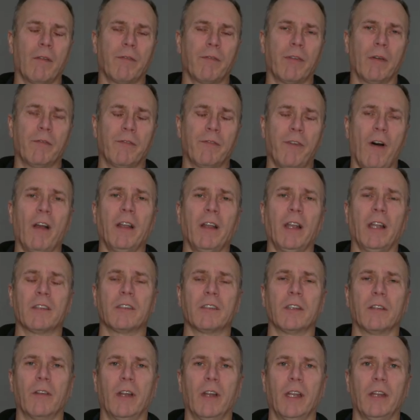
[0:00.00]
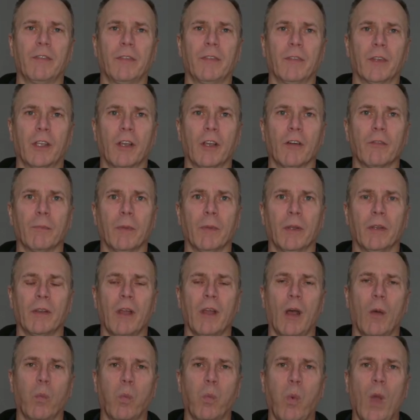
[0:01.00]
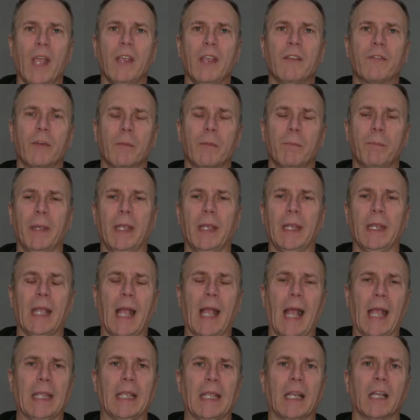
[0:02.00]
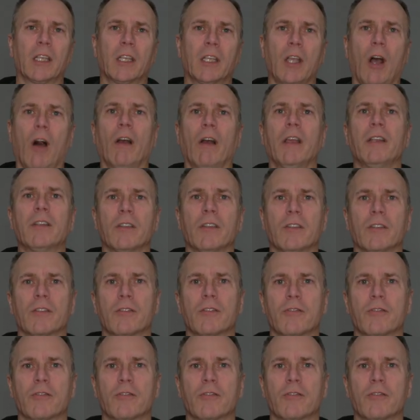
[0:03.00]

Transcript: financing, really from the government, away from being a guidance